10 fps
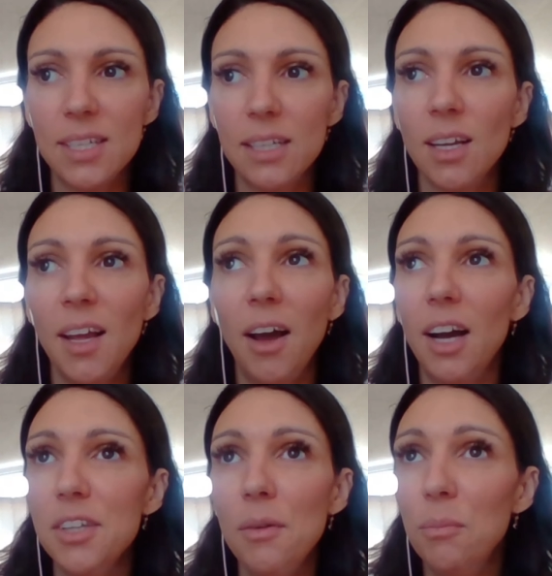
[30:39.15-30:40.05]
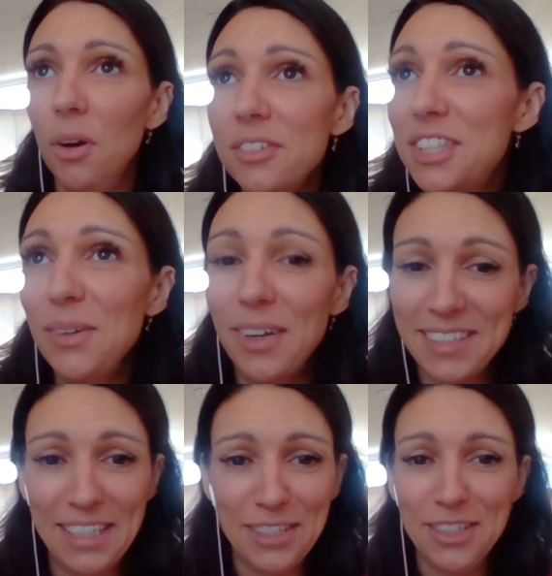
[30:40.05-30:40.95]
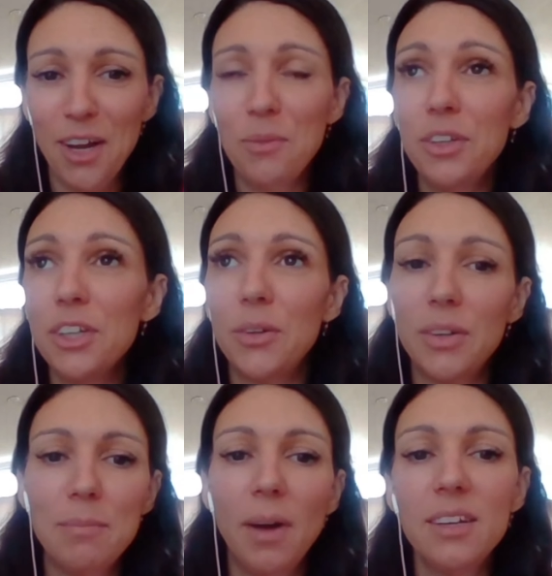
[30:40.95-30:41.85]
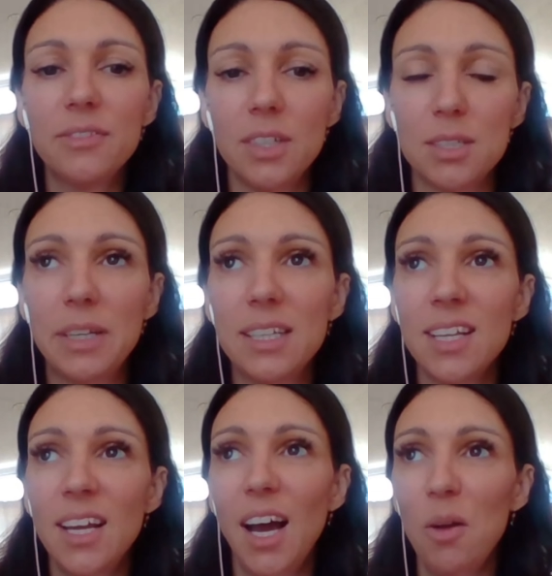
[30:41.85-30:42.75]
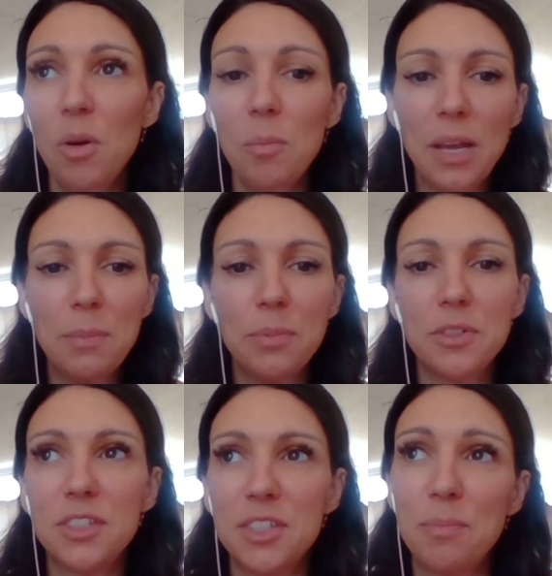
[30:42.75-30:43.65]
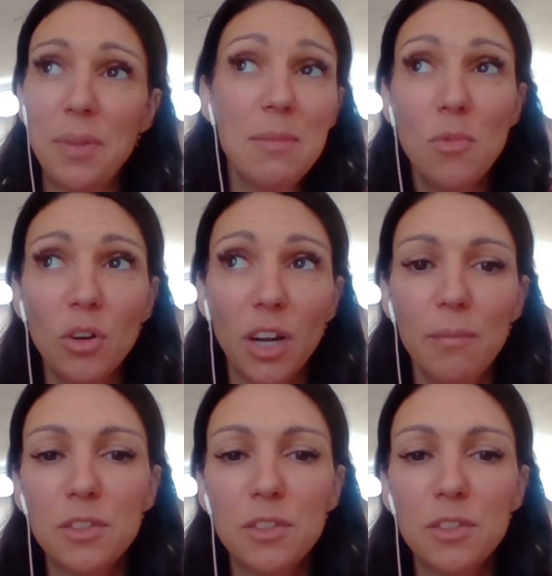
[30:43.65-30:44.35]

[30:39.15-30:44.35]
And I said, I don't want to. I said, I want to call it mindfulness because I want people to be more